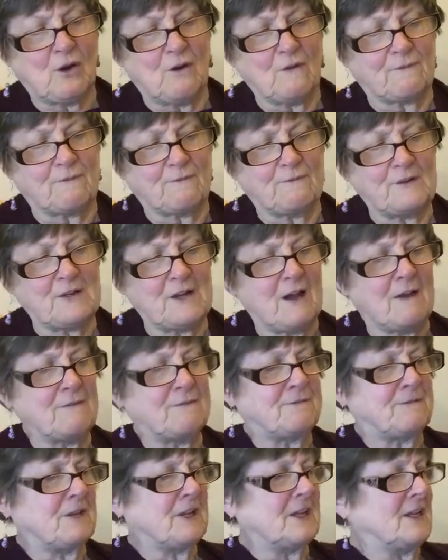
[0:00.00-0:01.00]
of
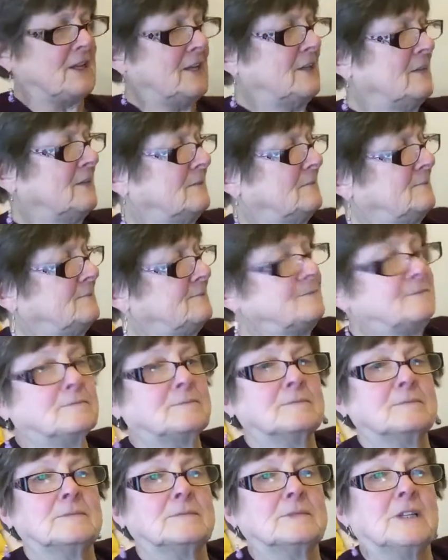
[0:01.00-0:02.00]
lovely
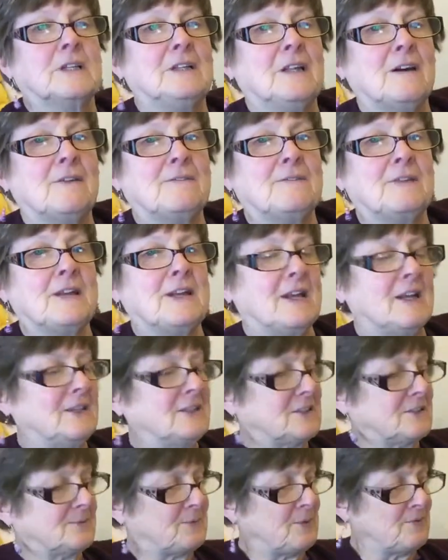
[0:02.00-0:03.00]

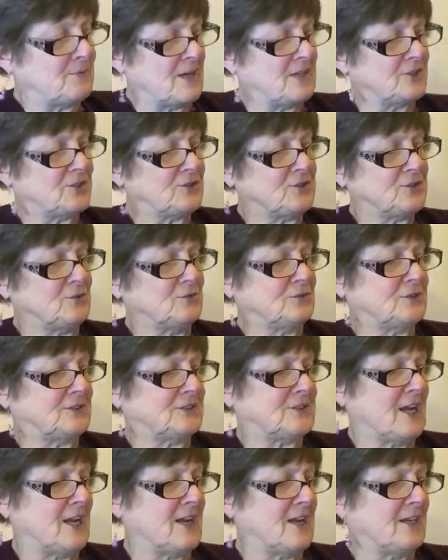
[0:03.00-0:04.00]
inspirational
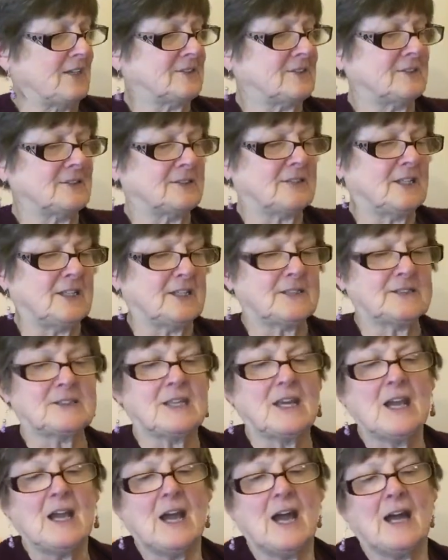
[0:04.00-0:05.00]
sayings and things.
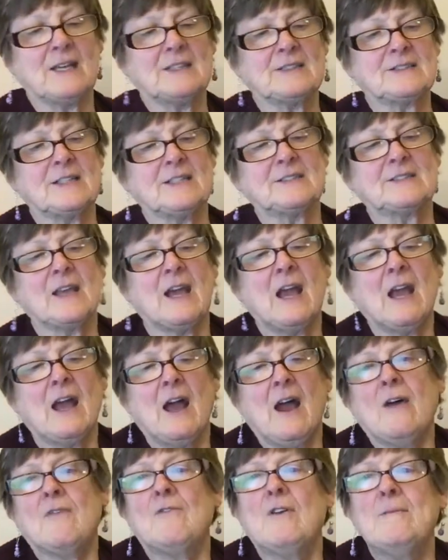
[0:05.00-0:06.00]
And it says,
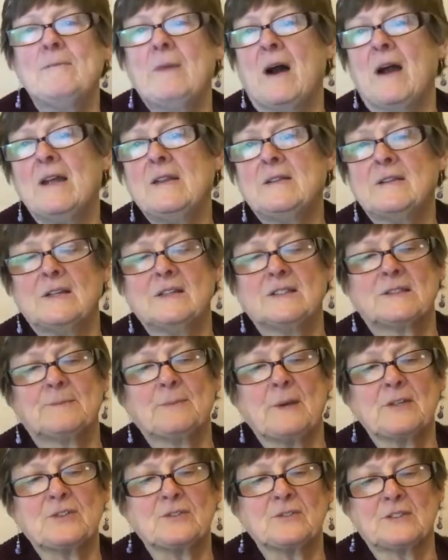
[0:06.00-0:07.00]
remind a
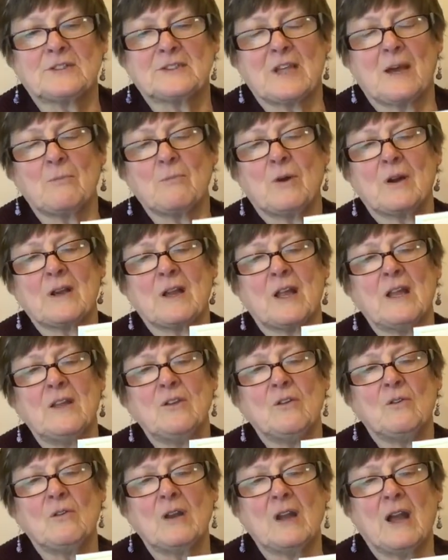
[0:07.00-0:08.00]
special someone in
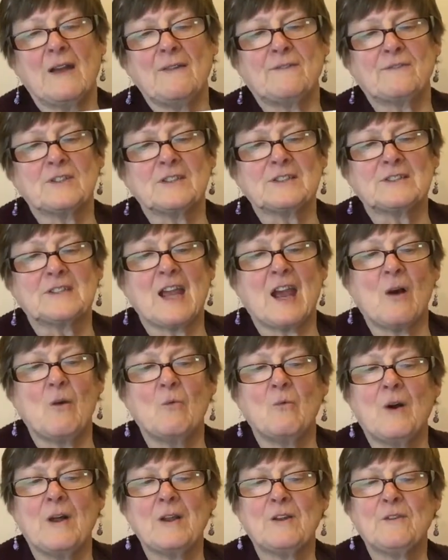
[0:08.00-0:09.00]
your life just how
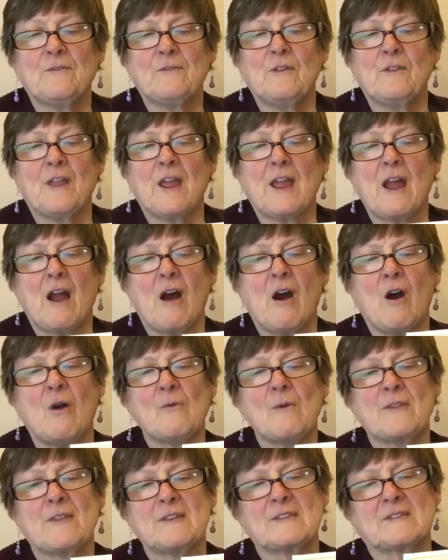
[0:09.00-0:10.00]
wonderful they are
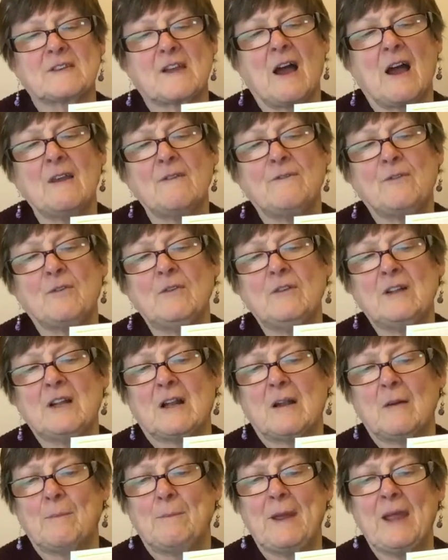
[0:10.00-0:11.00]
with this colourful
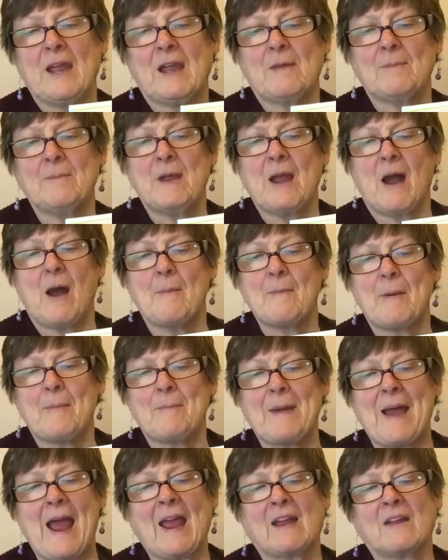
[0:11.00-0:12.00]
little pick-me-up
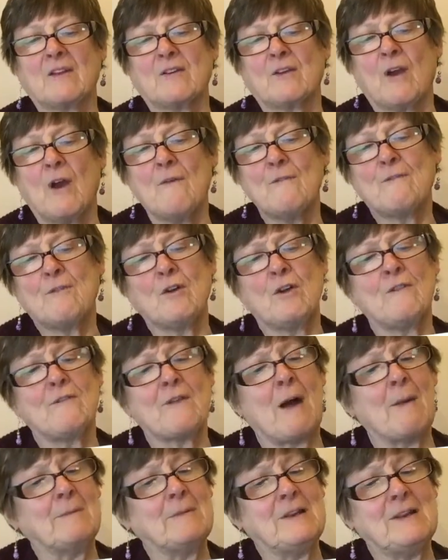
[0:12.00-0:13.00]
packed full of
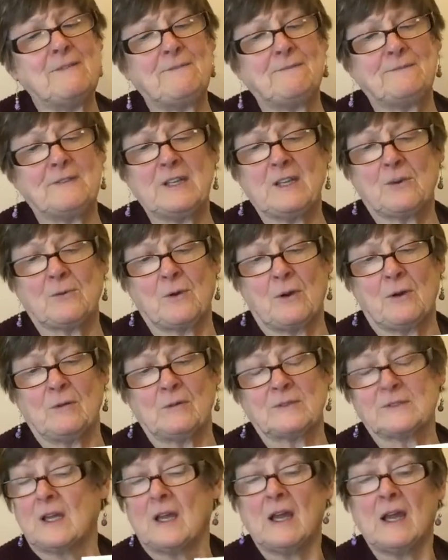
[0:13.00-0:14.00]
uplifting
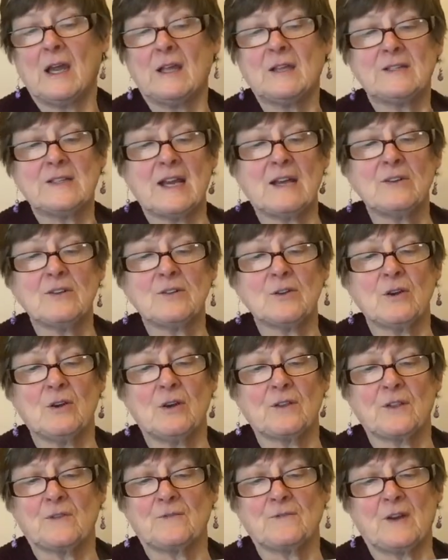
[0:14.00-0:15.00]
quotes,
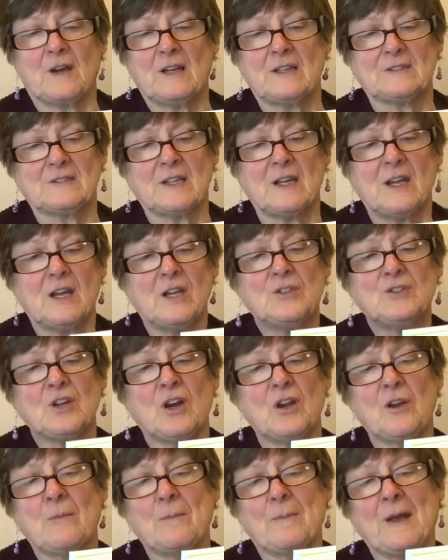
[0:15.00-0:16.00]
down-to-earth advice,
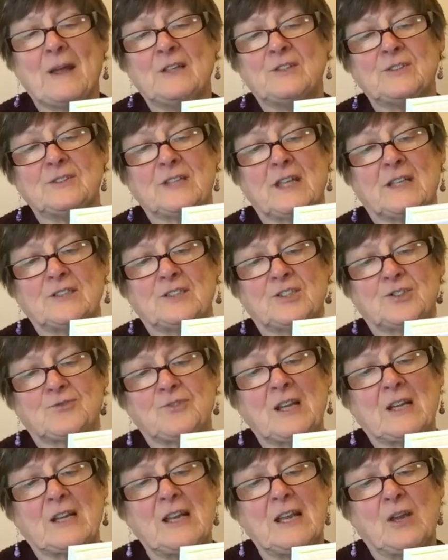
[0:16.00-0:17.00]
journal pages, and
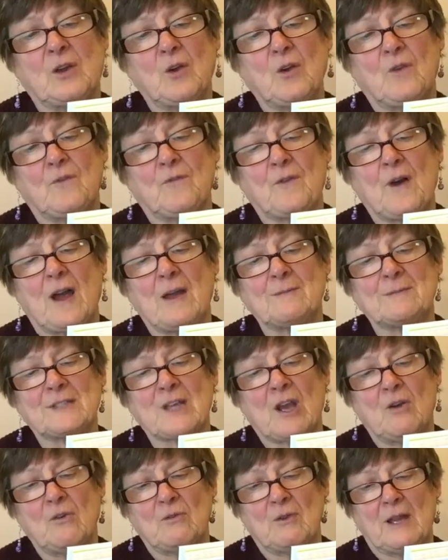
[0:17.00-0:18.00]
strictly good vibes
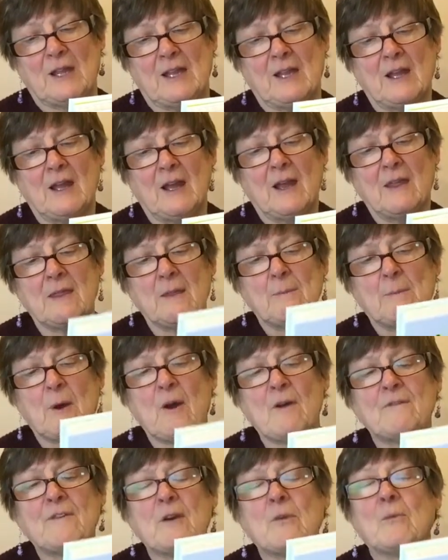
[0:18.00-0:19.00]
only. The
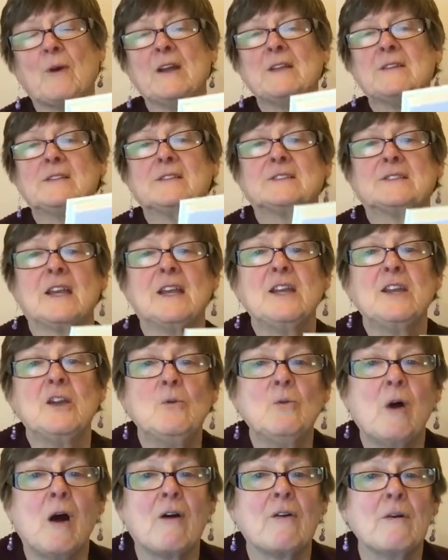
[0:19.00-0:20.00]
perfect way to say
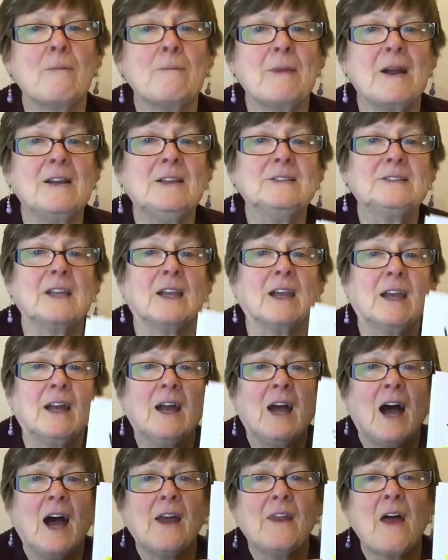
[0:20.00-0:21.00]
you are amazing.
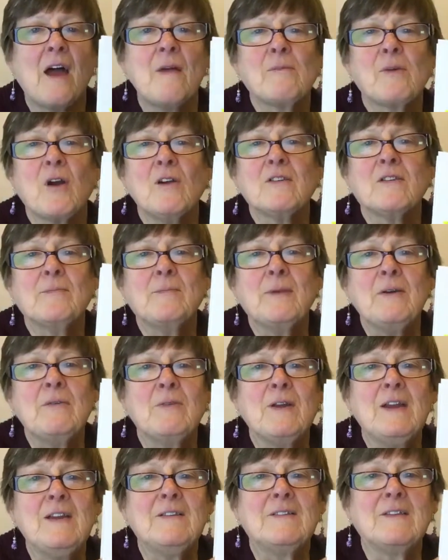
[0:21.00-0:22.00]
And I'm going to be
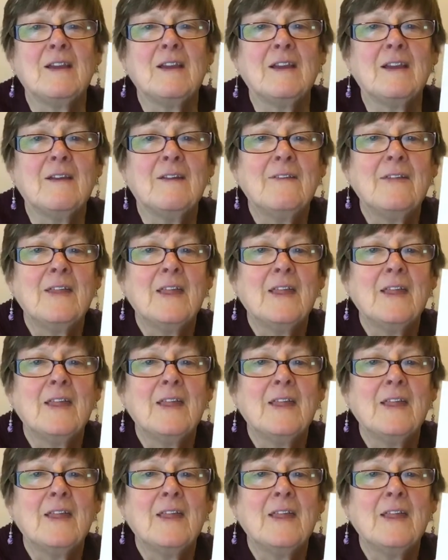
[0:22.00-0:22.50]
reading...